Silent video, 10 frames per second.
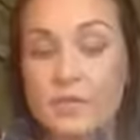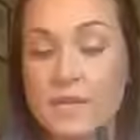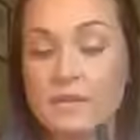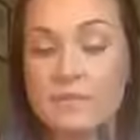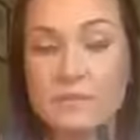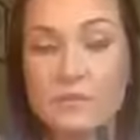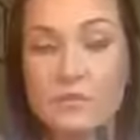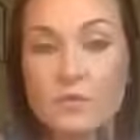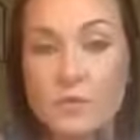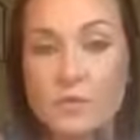Now, some of
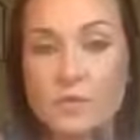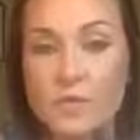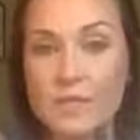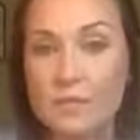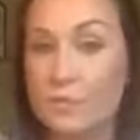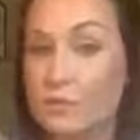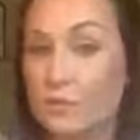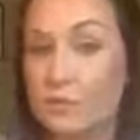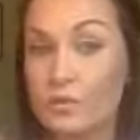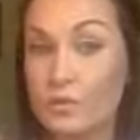you are probably like, which
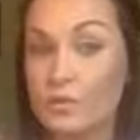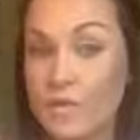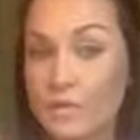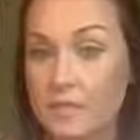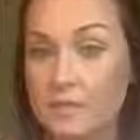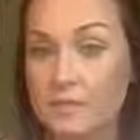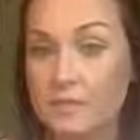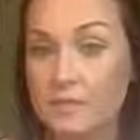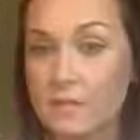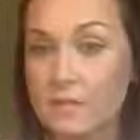one do I take?
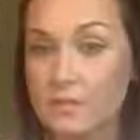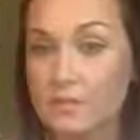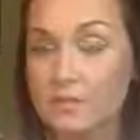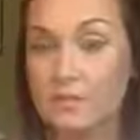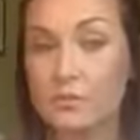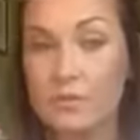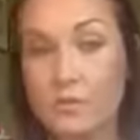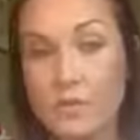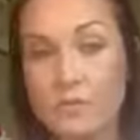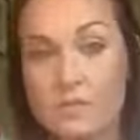Because there's two different
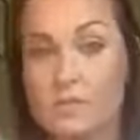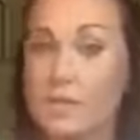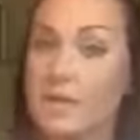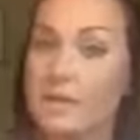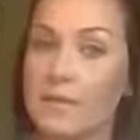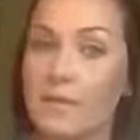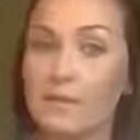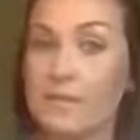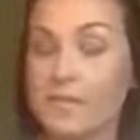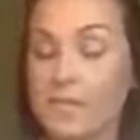ones, and how do
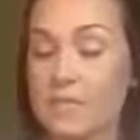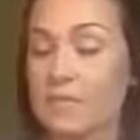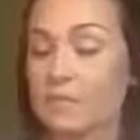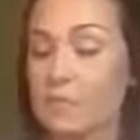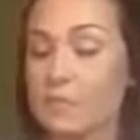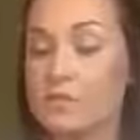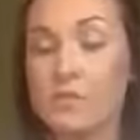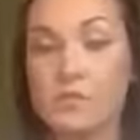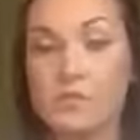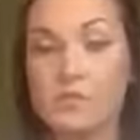I take it, and what's the
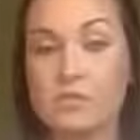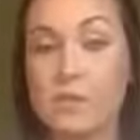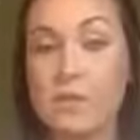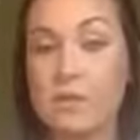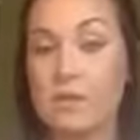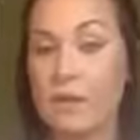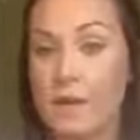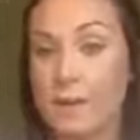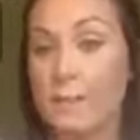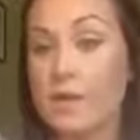dosage?
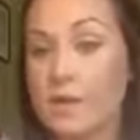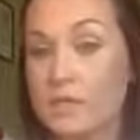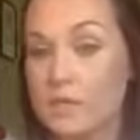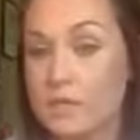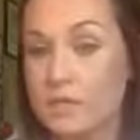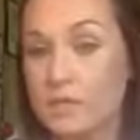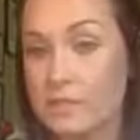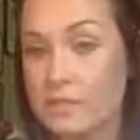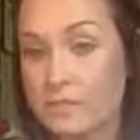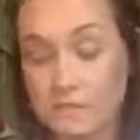Um, okay, so let's get
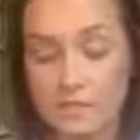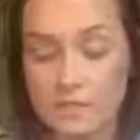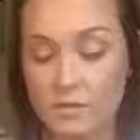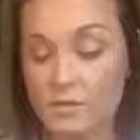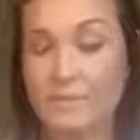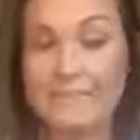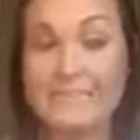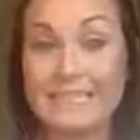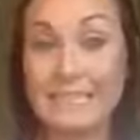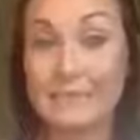in. Let's
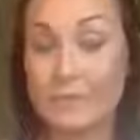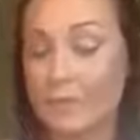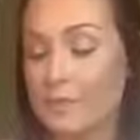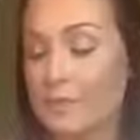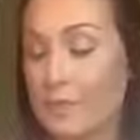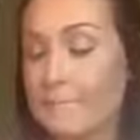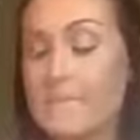get into it about that.